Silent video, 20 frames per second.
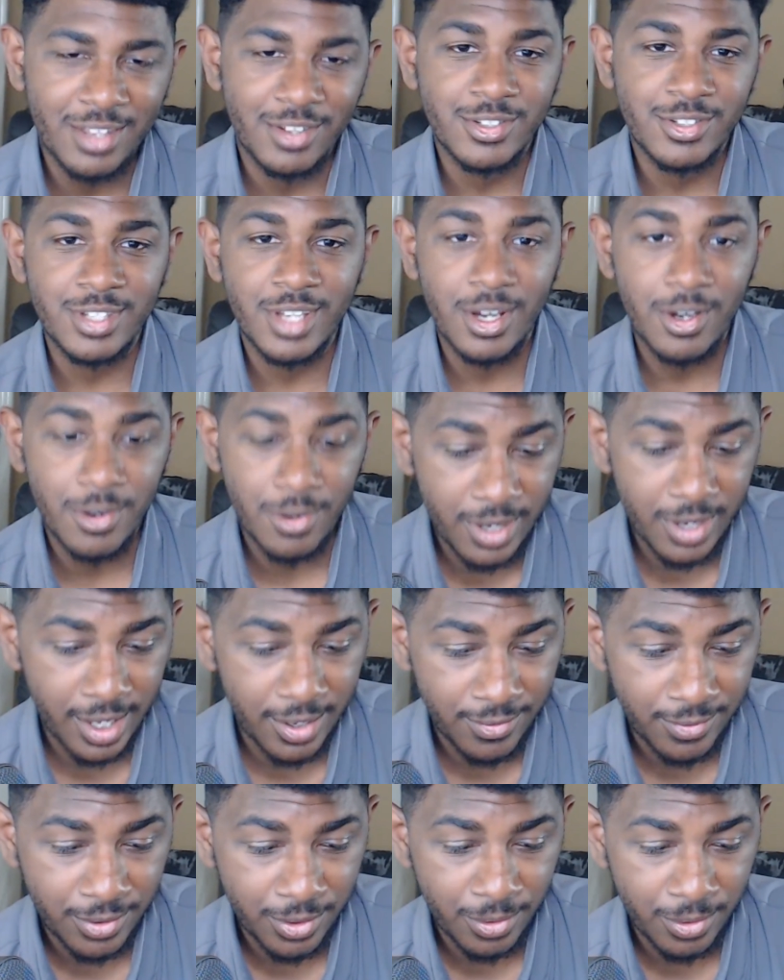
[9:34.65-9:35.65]
So
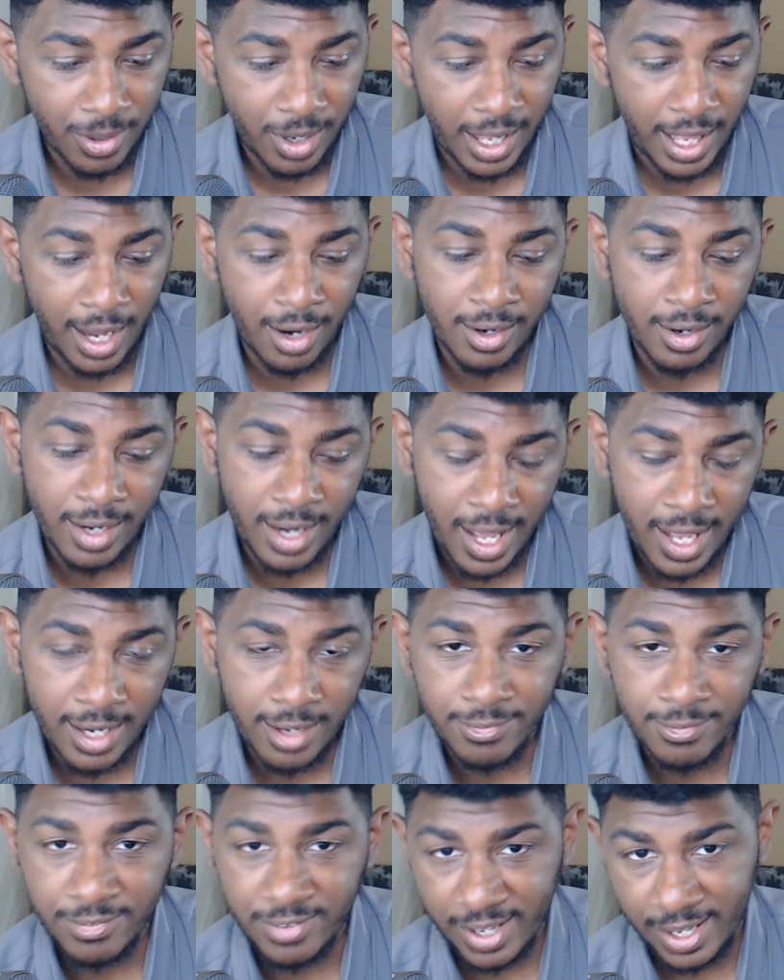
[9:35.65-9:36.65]
if you are not a
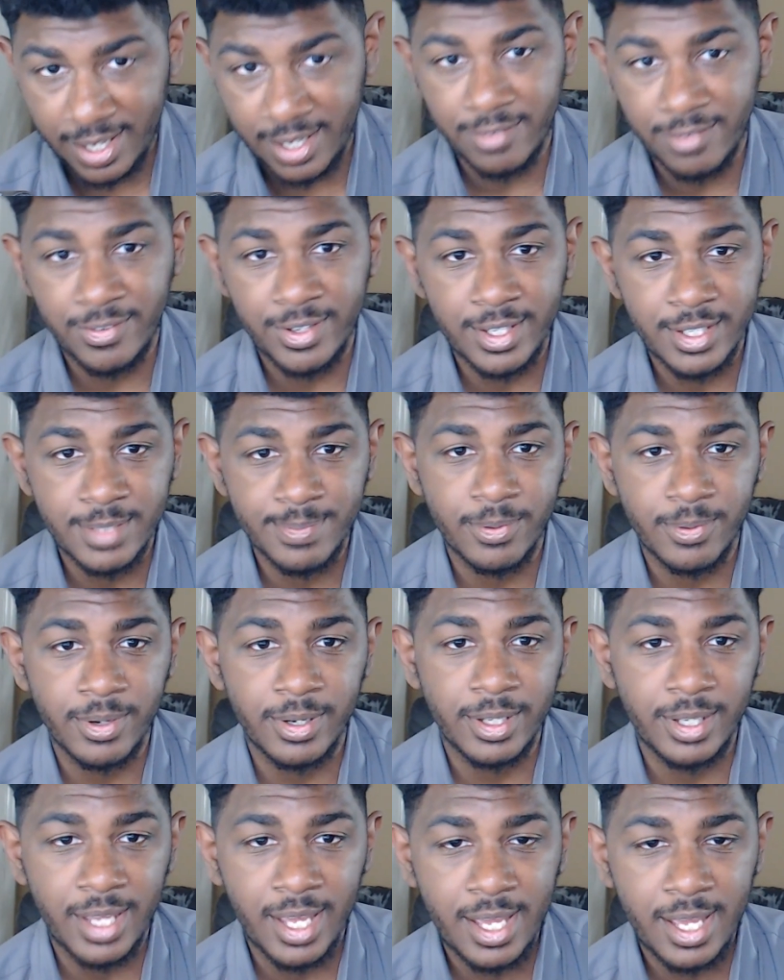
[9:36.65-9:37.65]
fan of Entsport
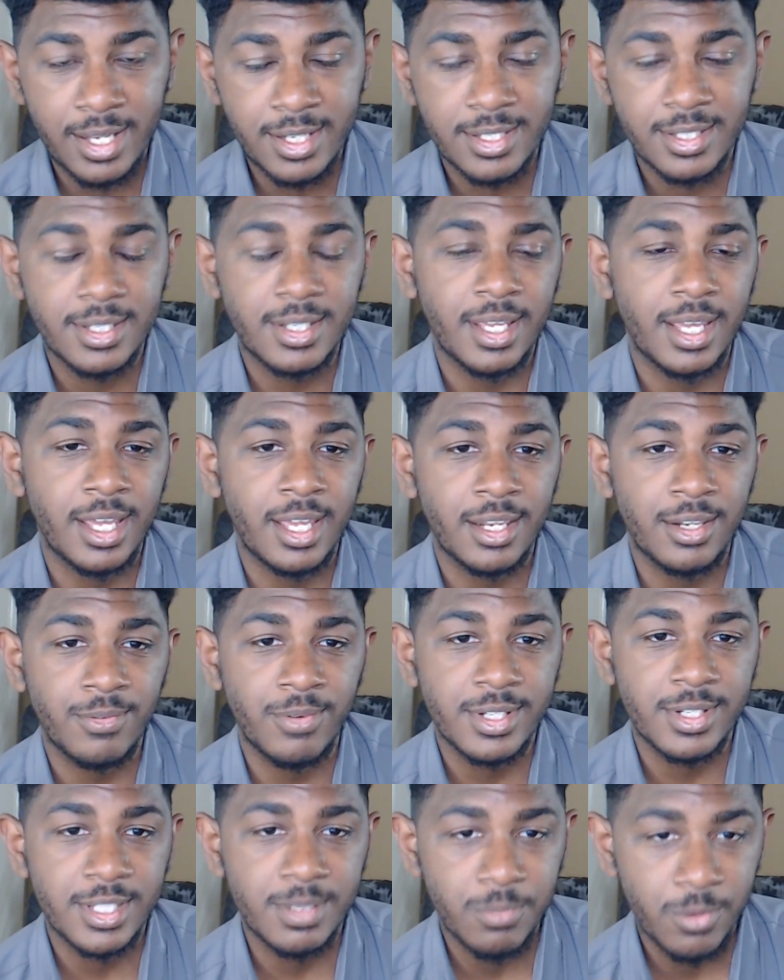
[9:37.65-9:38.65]
yet and you
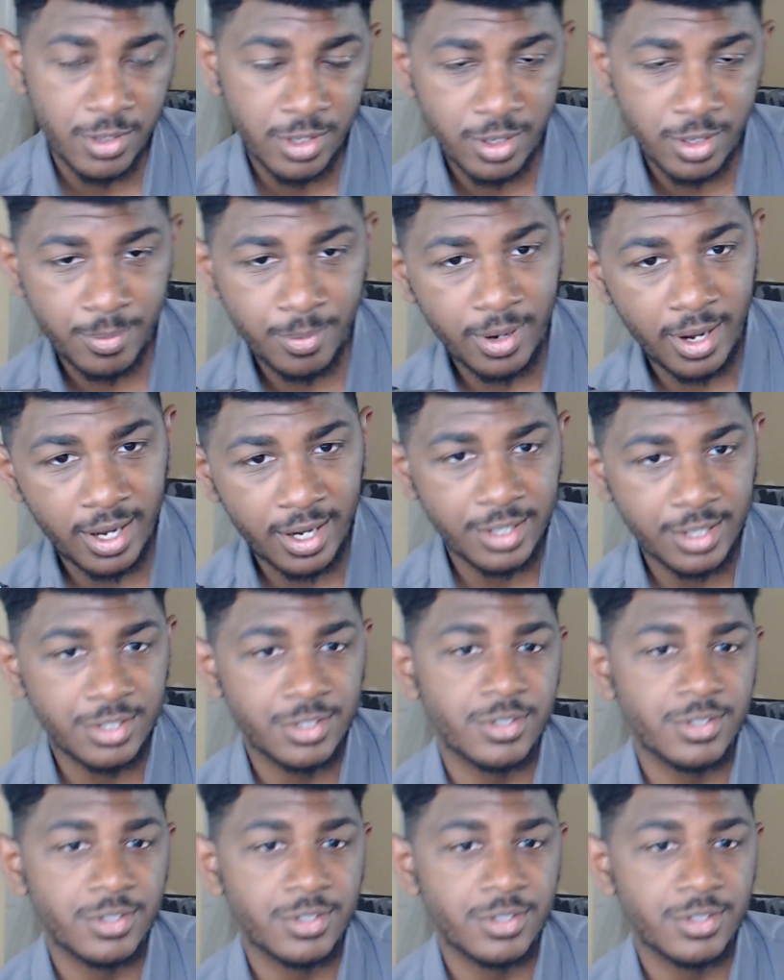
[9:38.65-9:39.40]
want to see more of their products,